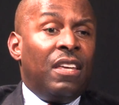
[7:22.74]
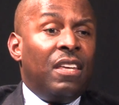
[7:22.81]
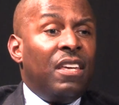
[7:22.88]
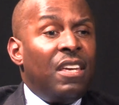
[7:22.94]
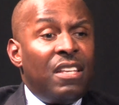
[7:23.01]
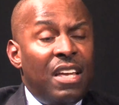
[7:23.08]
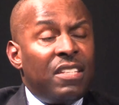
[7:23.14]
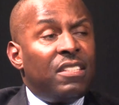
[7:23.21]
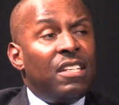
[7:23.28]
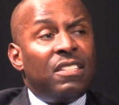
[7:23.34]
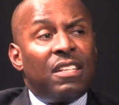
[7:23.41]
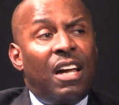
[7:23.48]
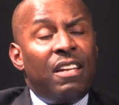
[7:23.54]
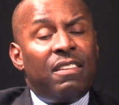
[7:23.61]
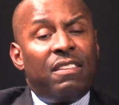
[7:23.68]
In essence,
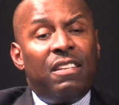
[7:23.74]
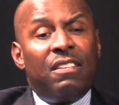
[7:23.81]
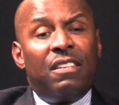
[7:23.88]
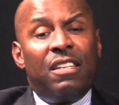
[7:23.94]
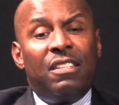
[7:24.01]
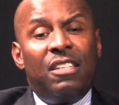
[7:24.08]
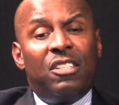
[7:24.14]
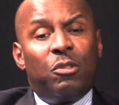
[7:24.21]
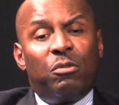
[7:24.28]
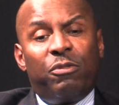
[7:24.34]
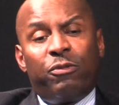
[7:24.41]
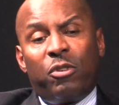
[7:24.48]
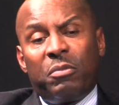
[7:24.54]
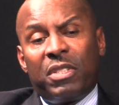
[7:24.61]
I think they need to reform